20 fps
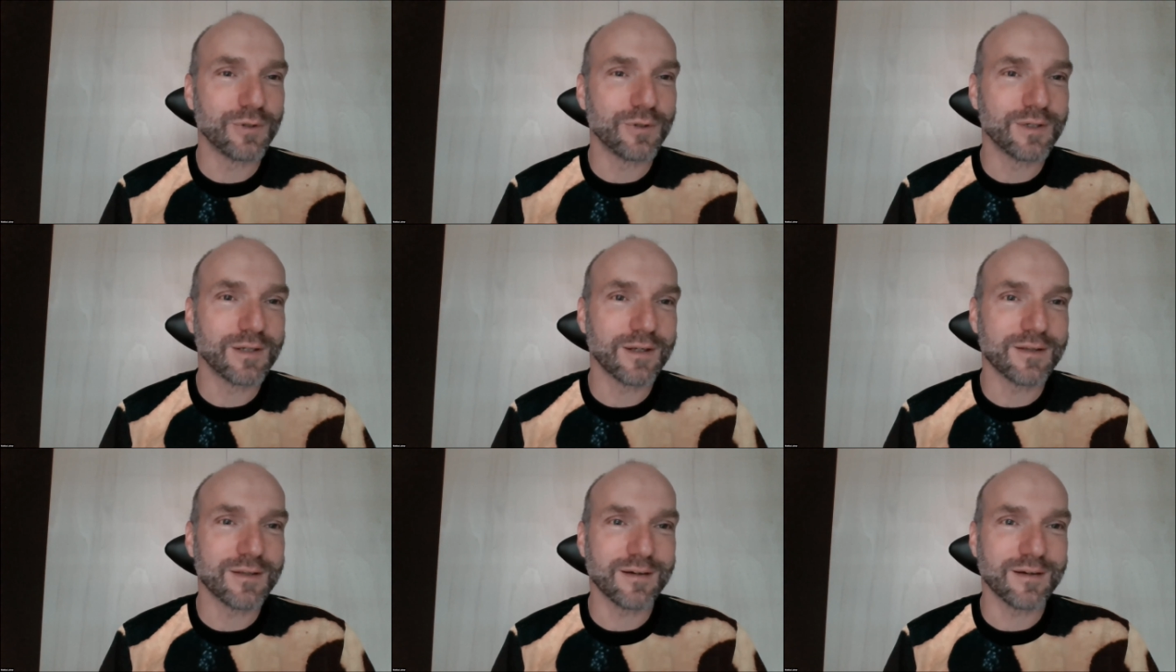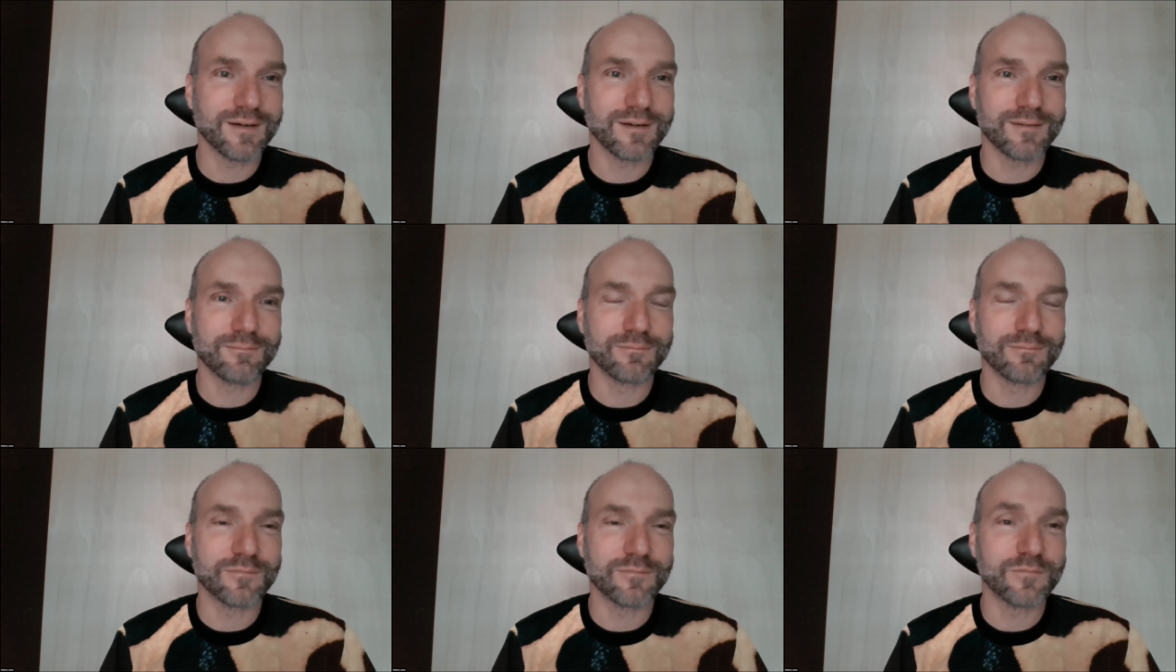and
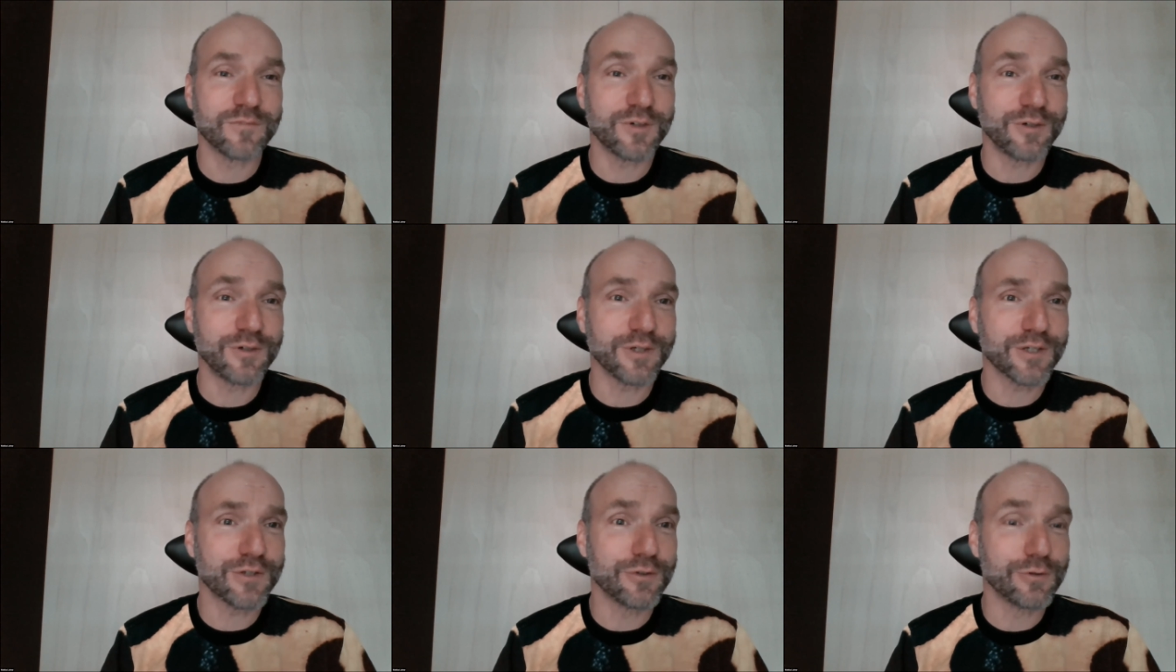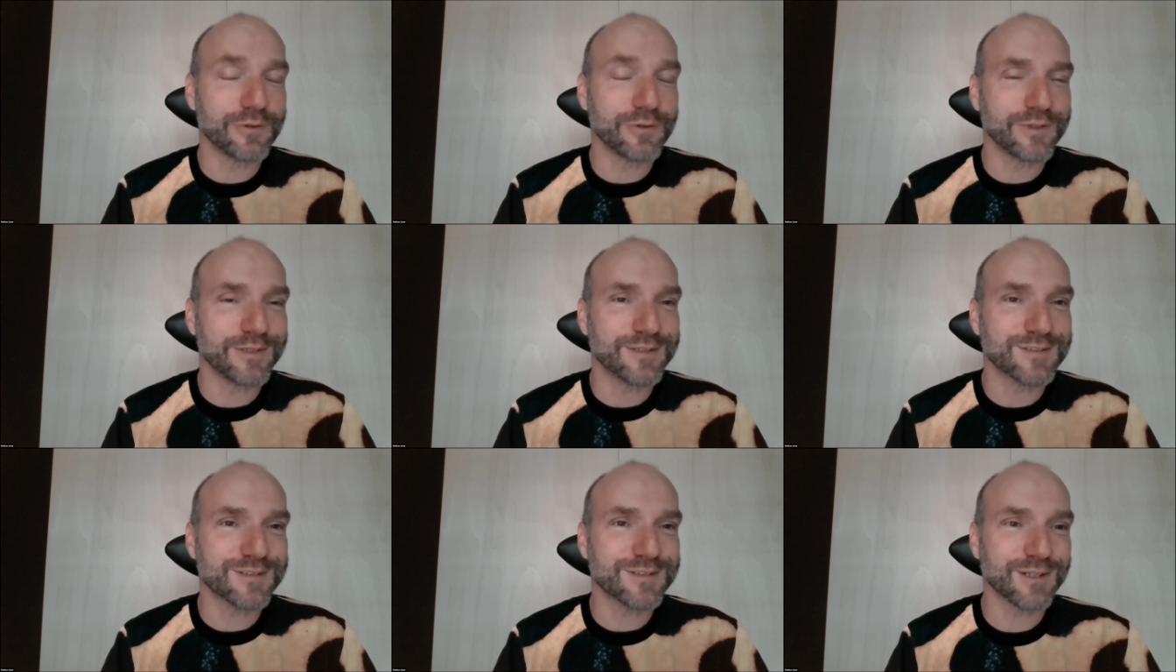I'm very
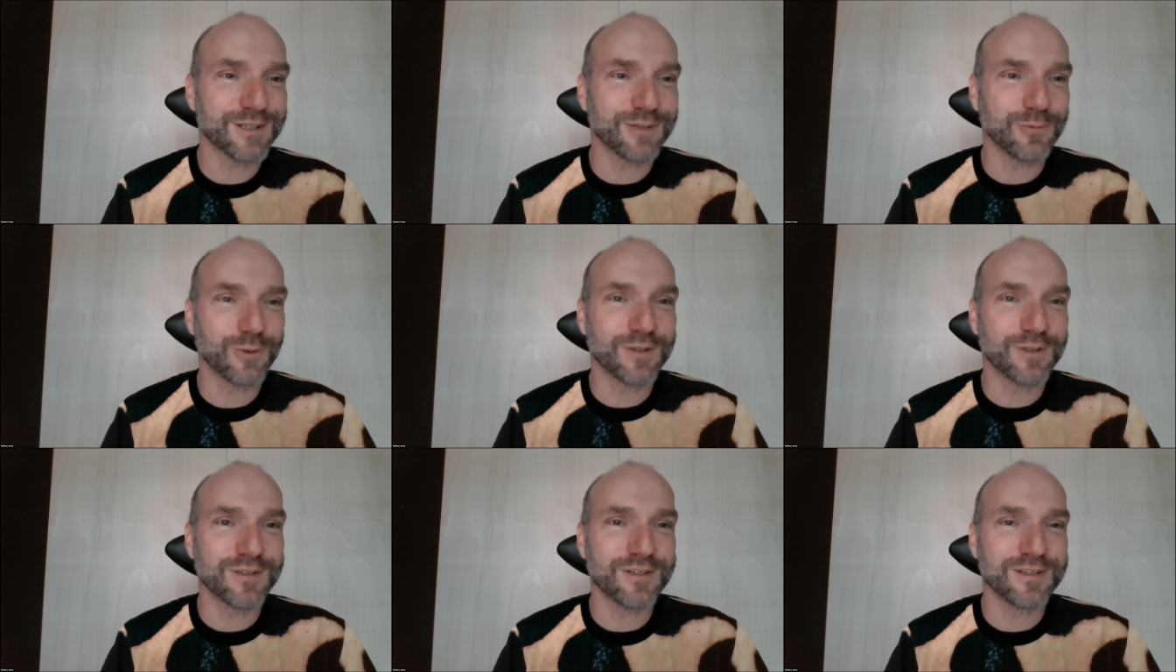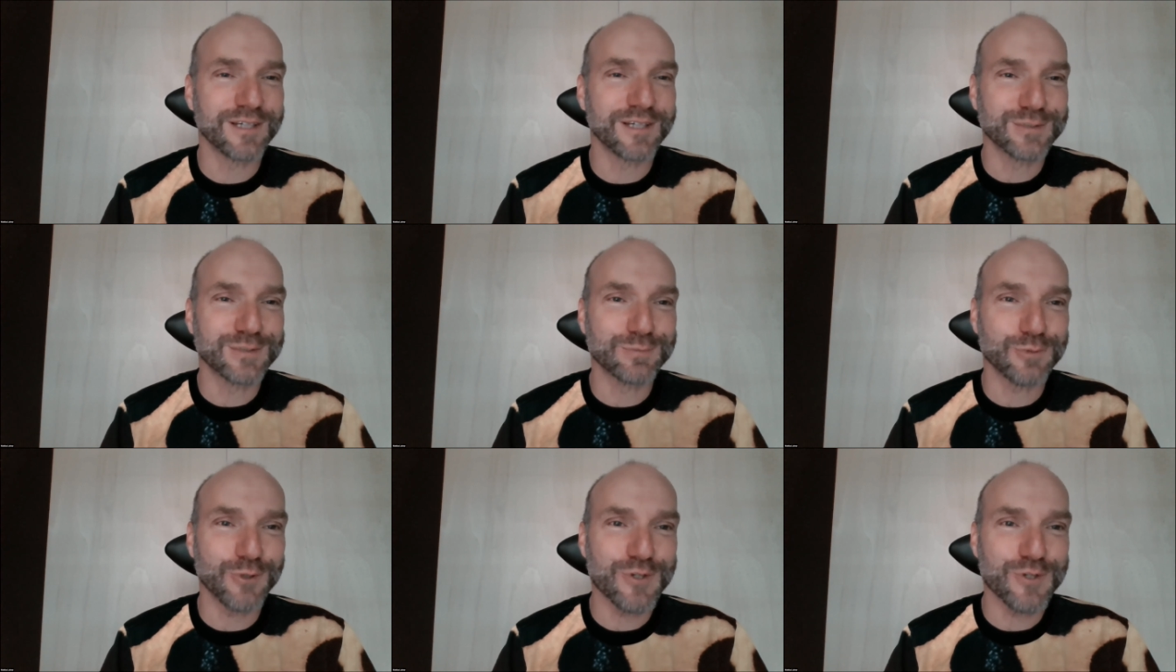curious what the
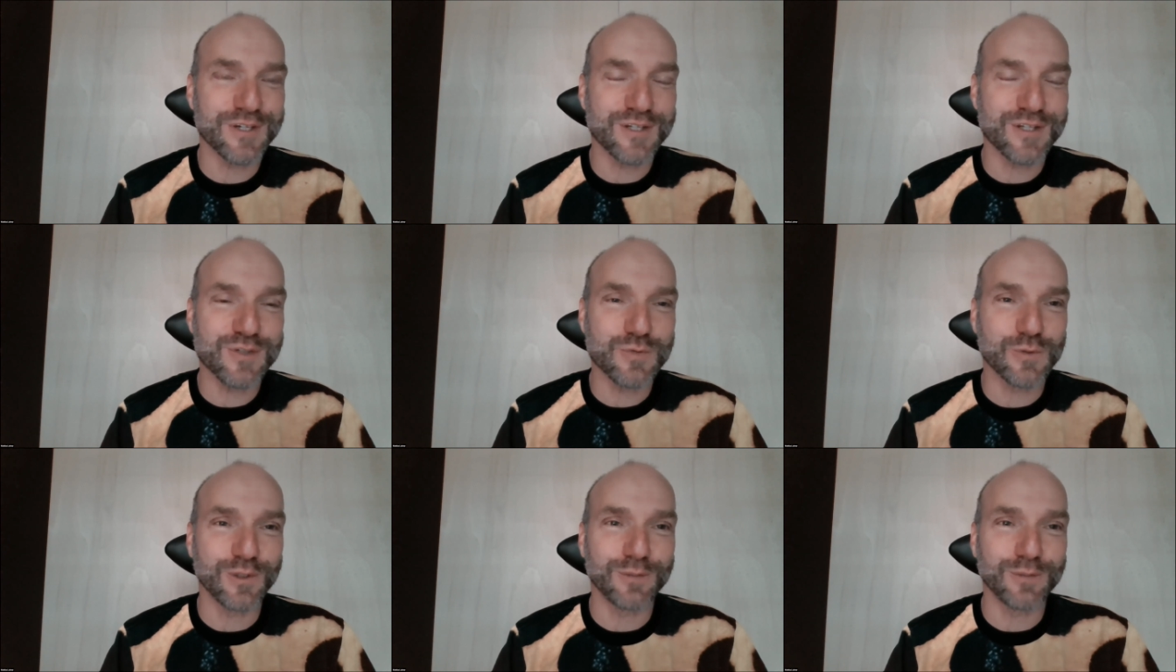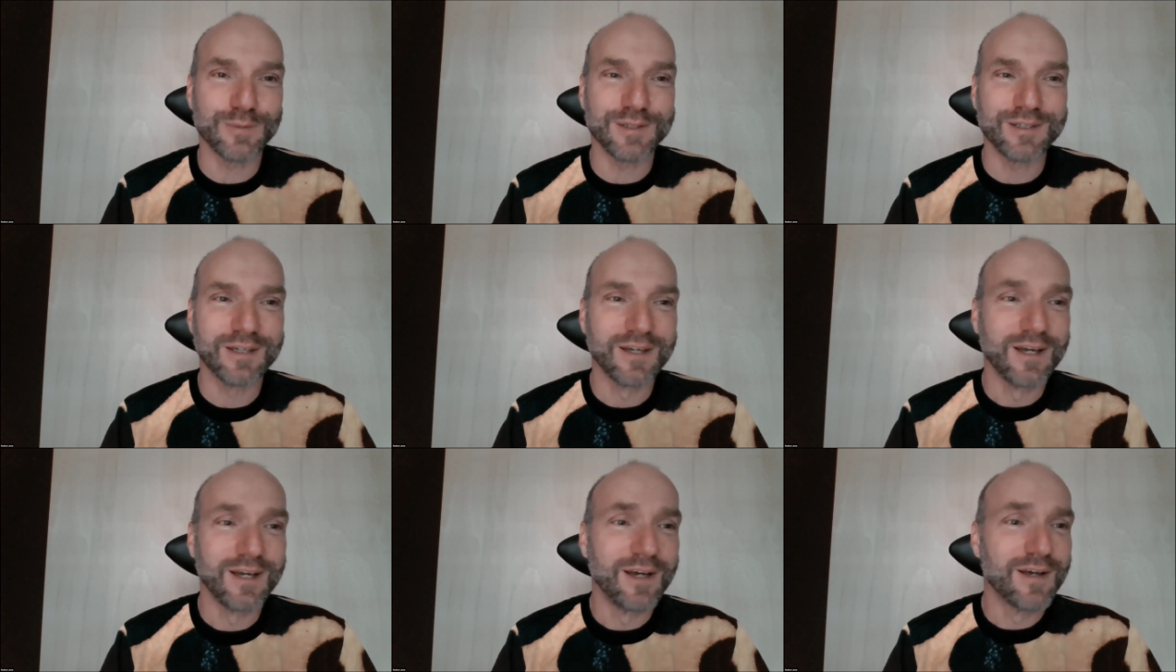next projects will
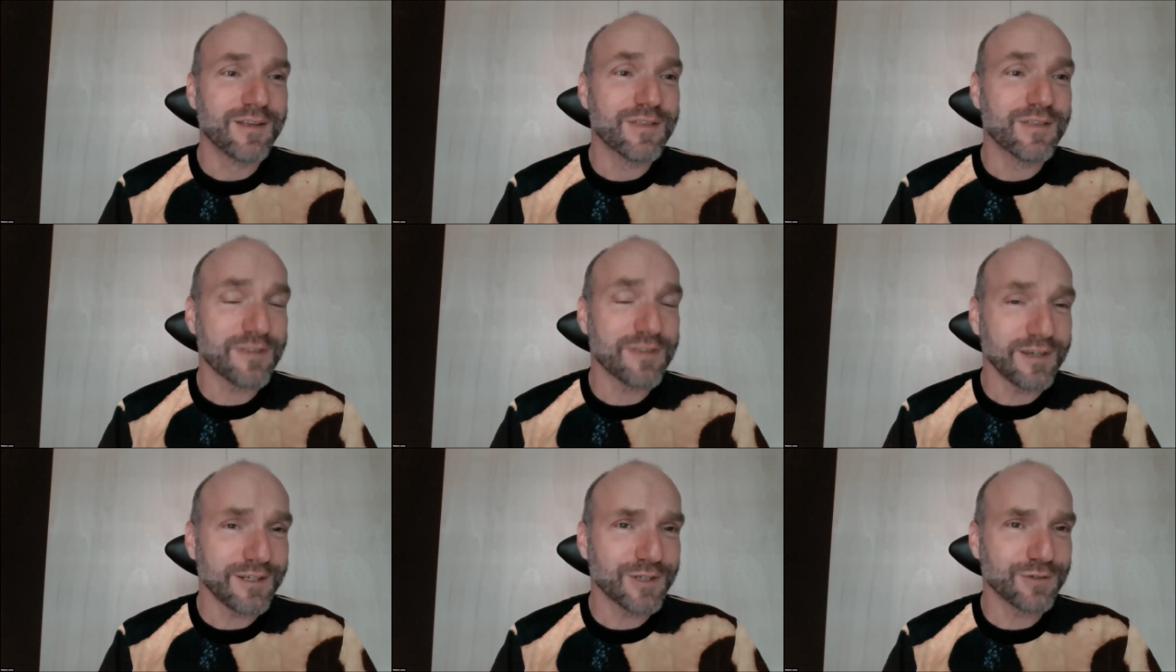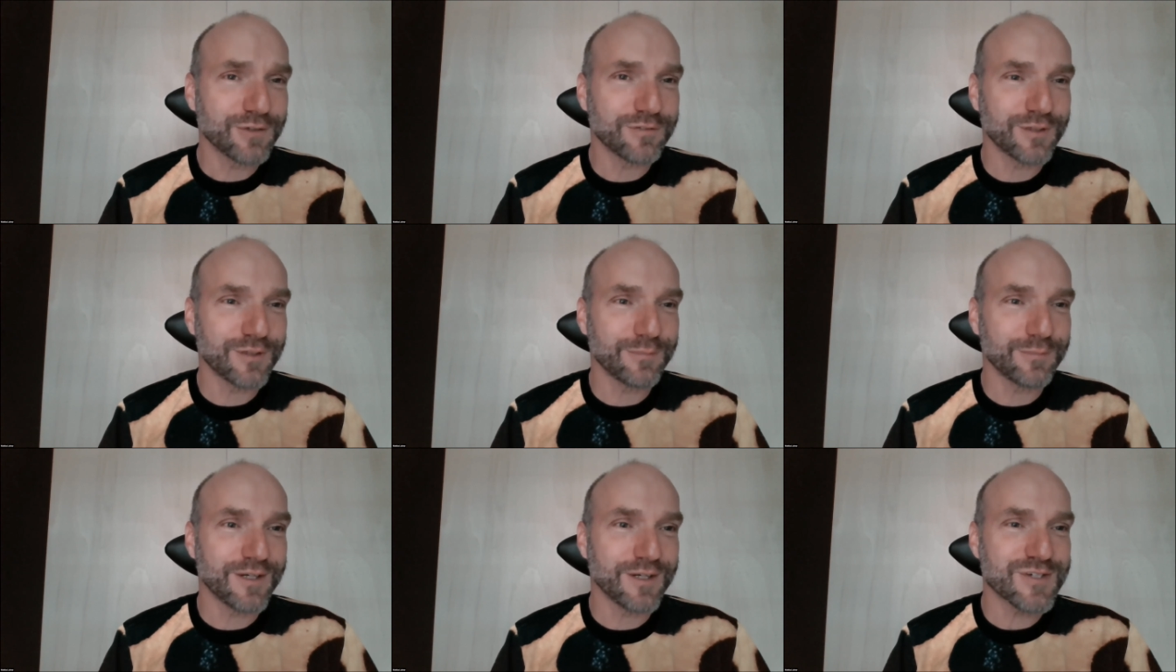be. Thank you
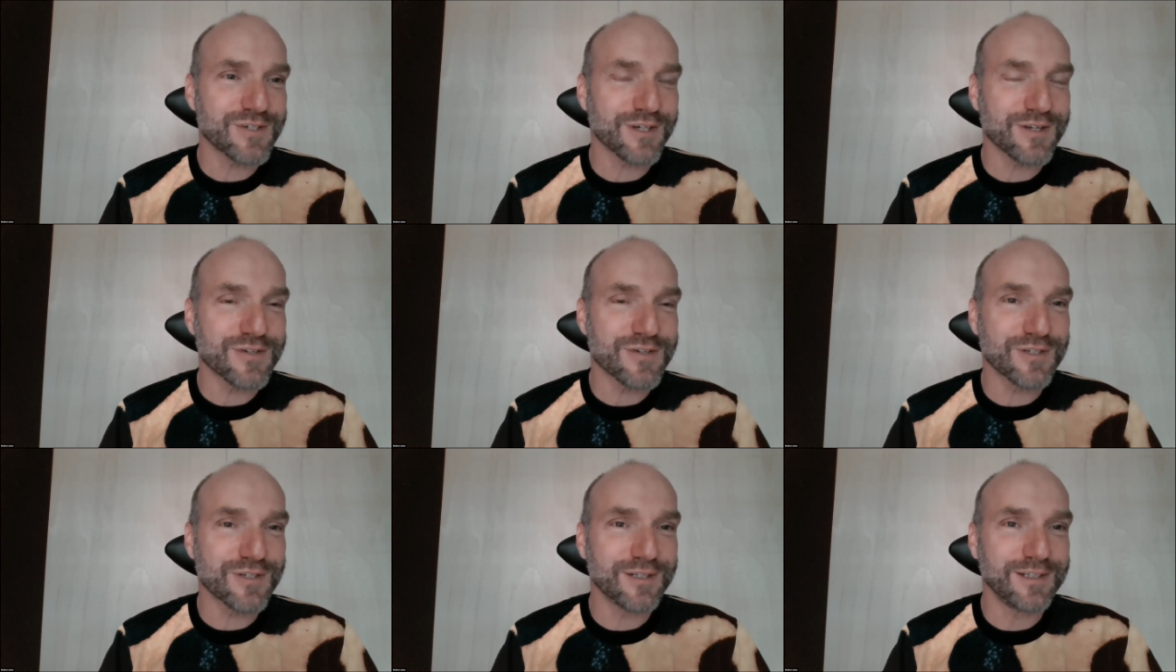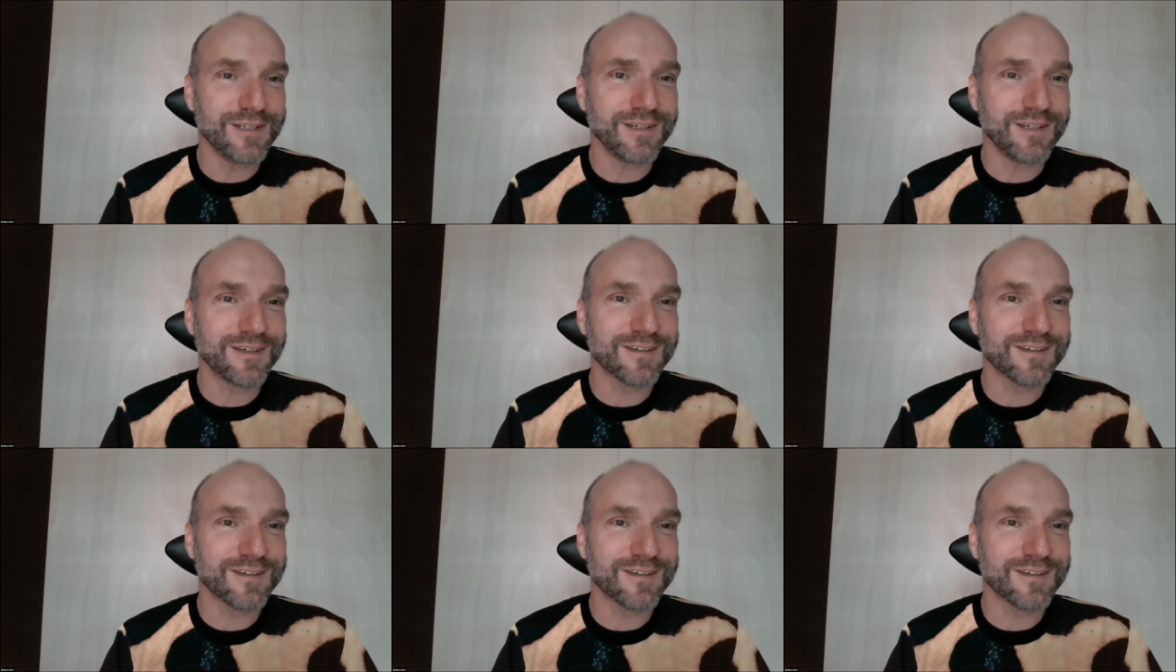very much, Angelique.